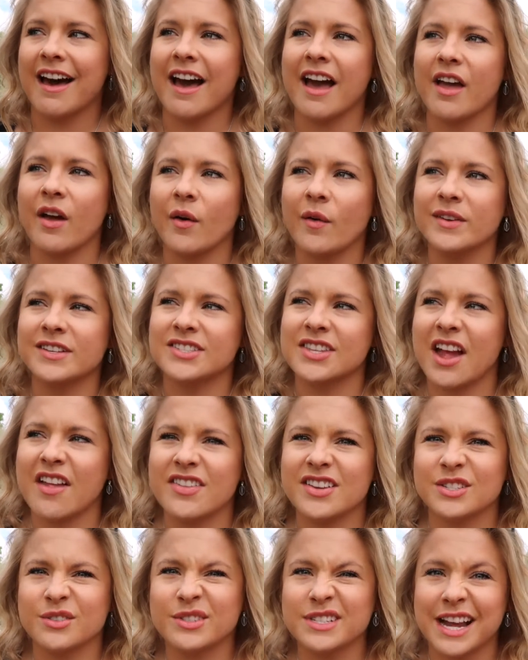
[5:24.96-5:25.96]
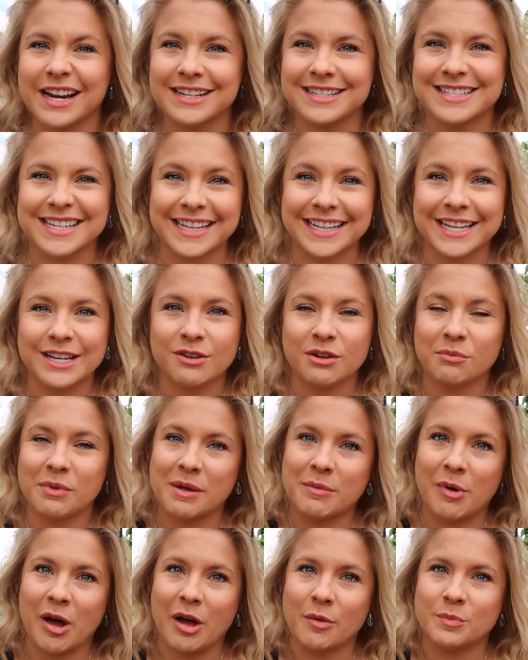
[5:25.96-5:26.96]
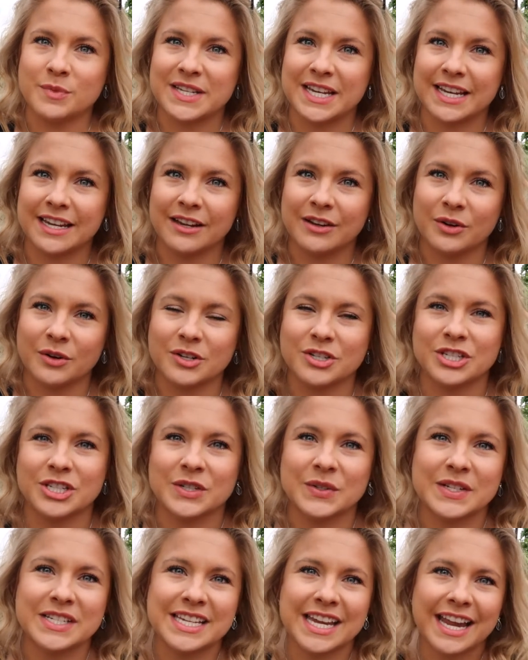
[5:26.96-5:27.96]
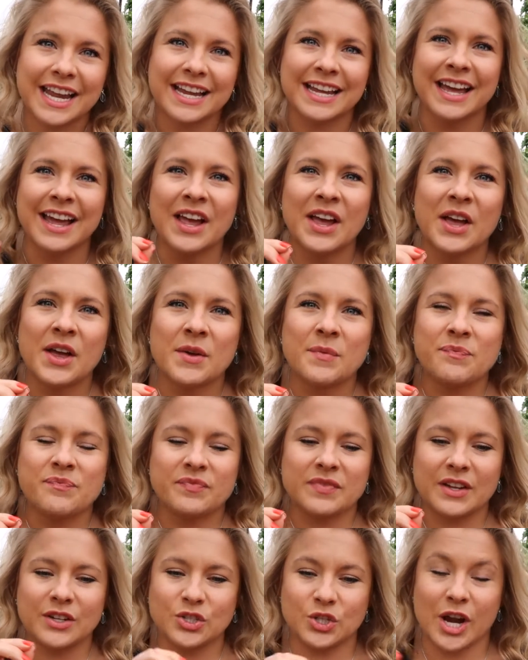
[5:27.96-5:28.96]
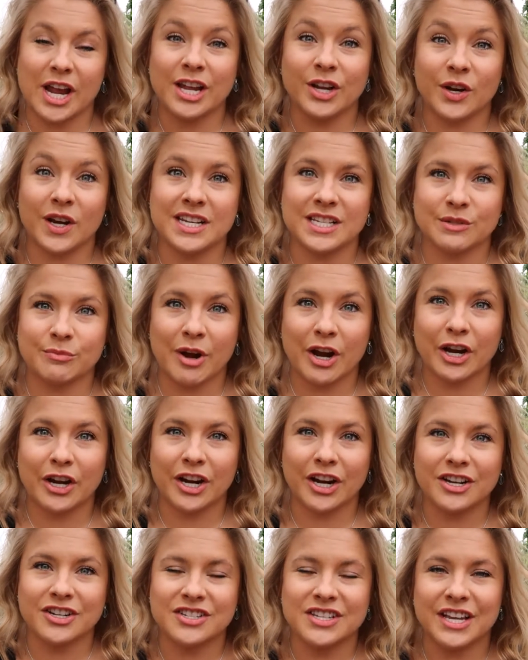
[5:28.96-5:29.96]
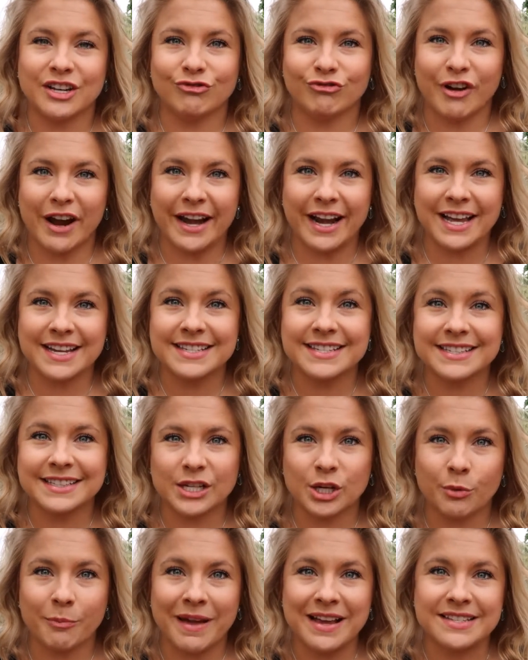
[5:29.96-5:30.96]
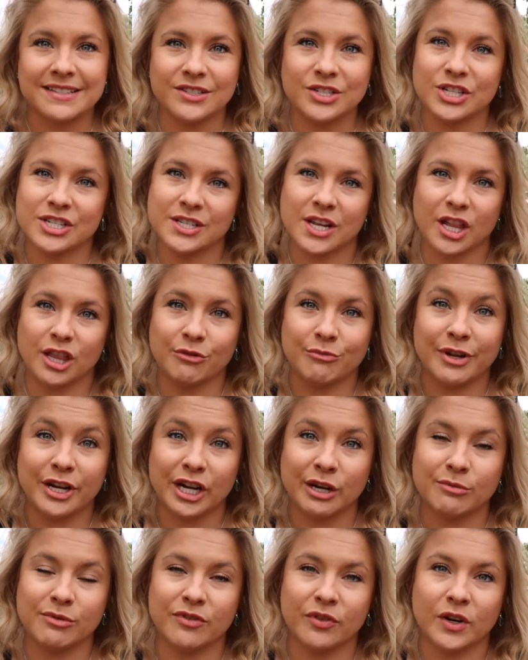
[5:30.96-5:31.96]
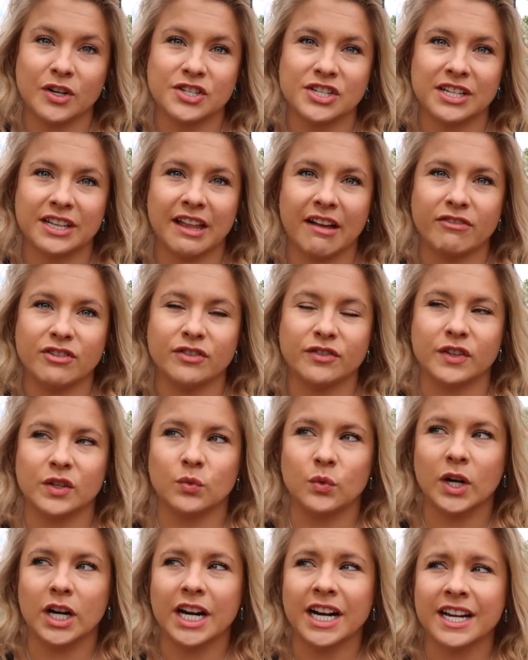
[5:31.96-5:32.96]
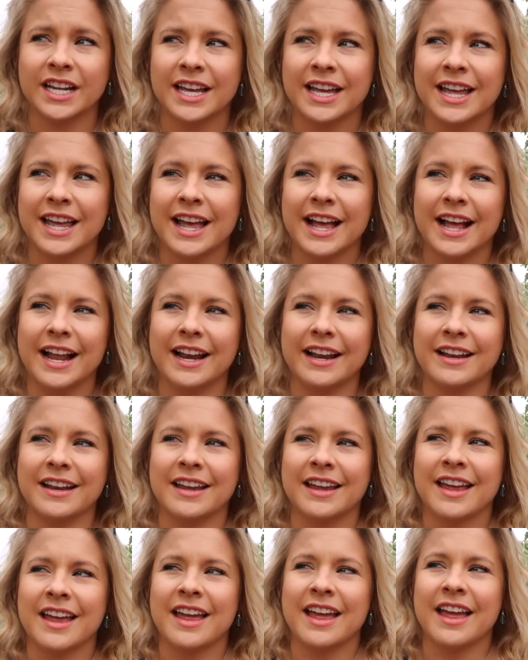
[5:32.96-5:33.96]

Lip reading: I always thought this was kind of silly when my mom did it, or she would take dry erase markers and write us little messages on the mirror before she left for work. And